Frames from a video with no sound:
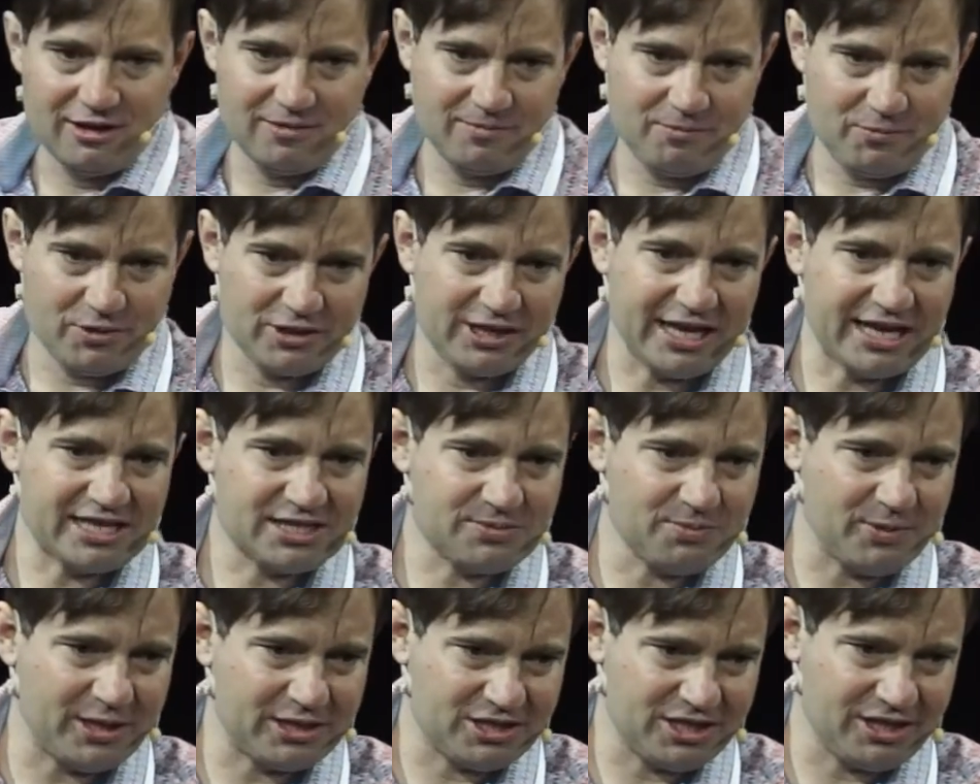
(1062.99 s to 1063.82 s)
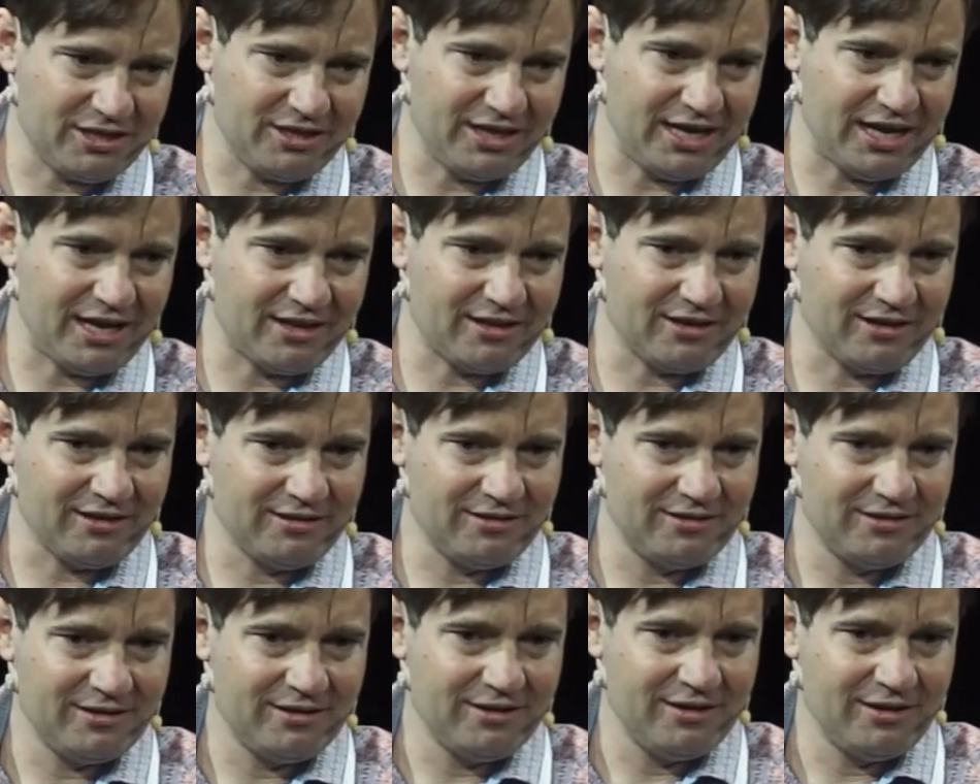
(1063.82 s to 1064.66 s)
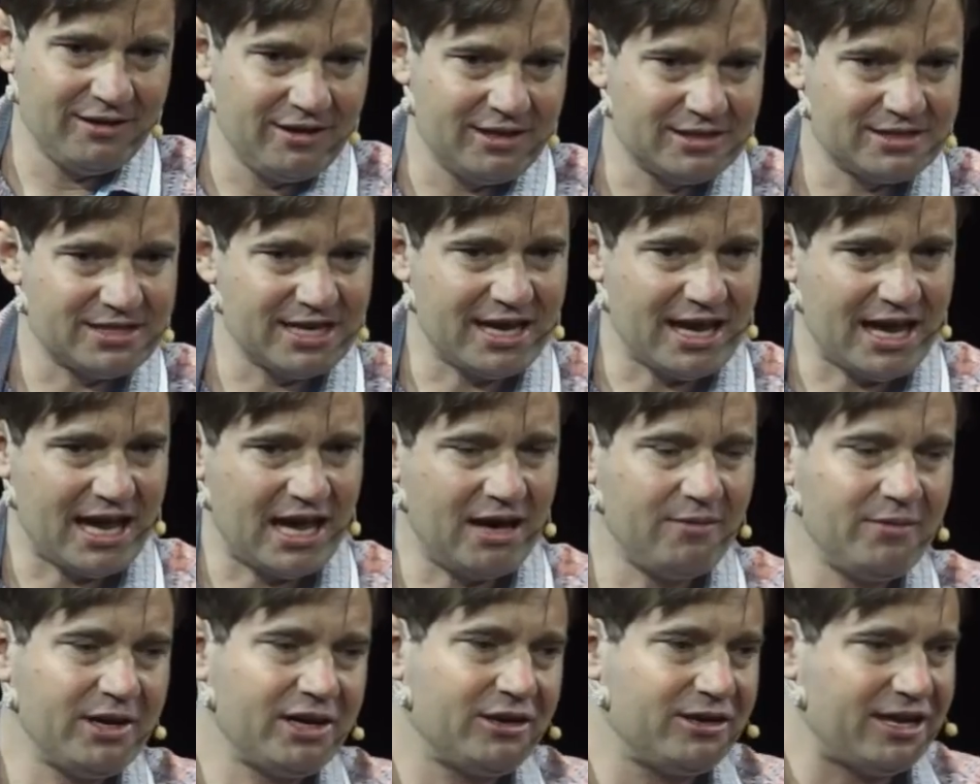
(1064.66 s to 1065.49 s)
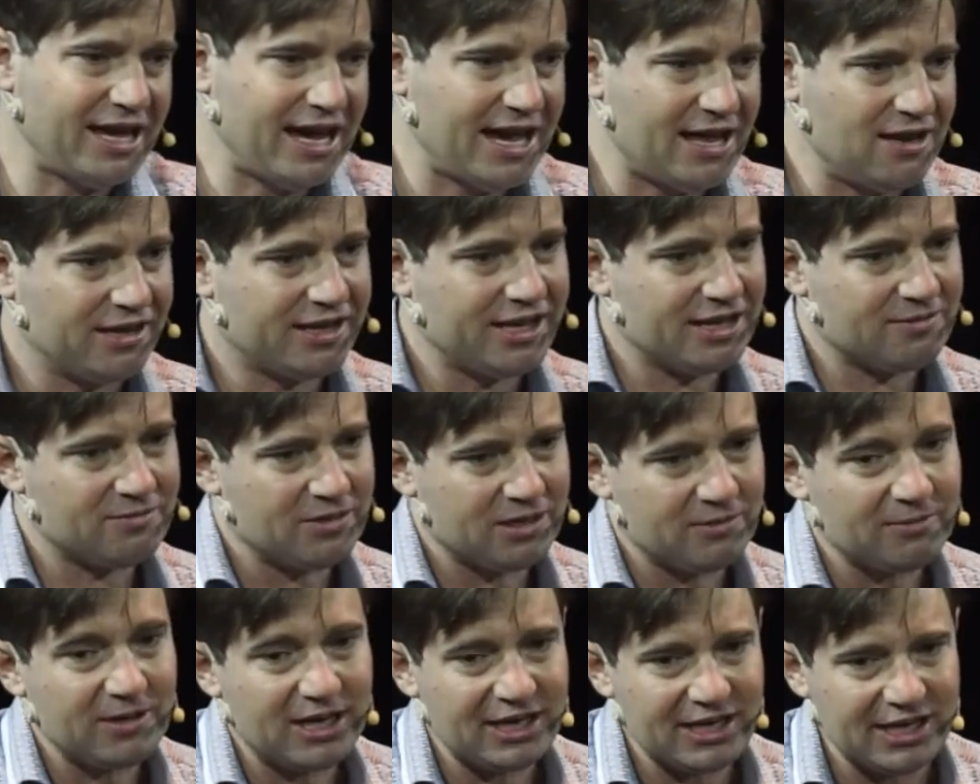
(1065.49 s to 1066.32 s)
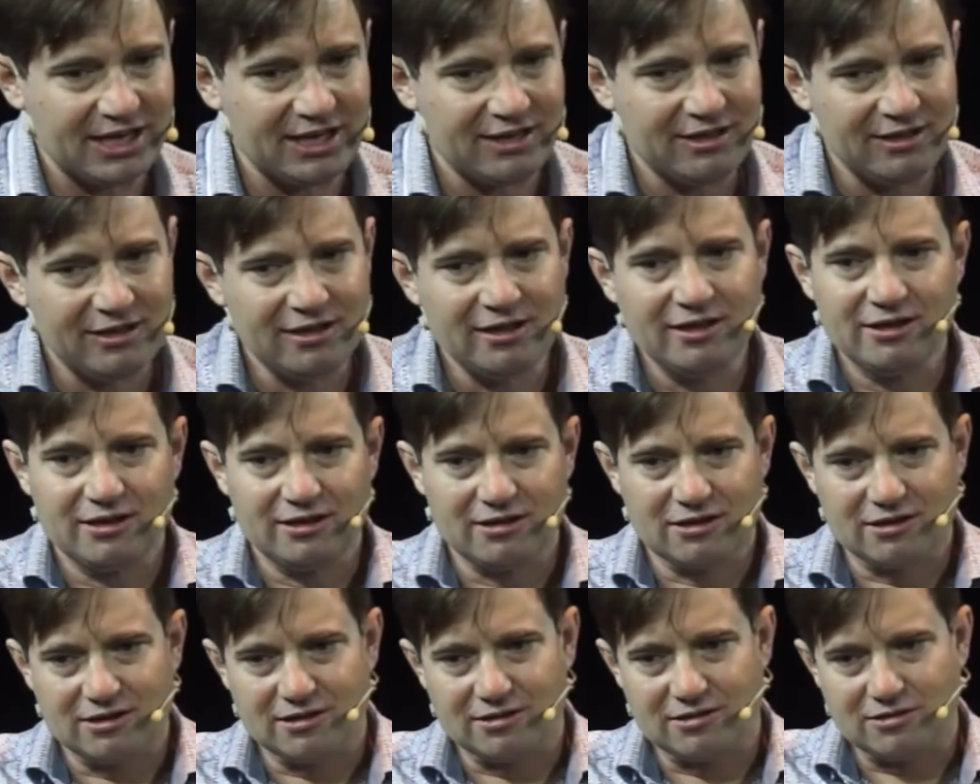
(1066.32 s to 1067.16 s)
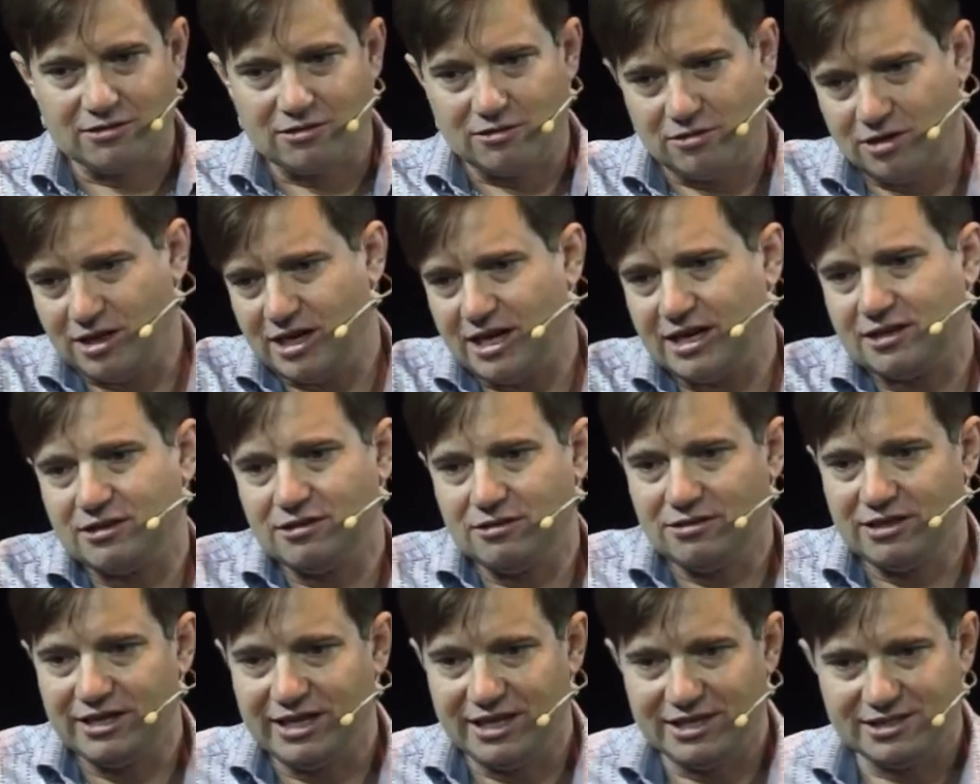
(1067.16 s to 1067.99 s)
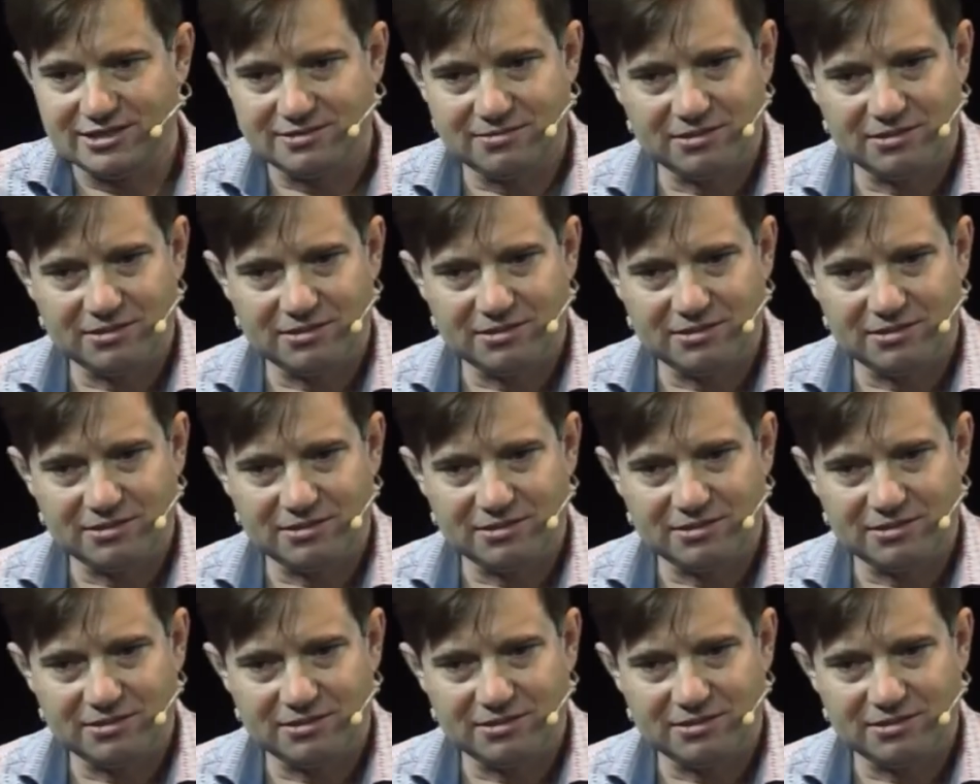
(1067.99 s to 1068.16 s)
put that spreadsheet together and say, how am I going to allocate my money to get new leads?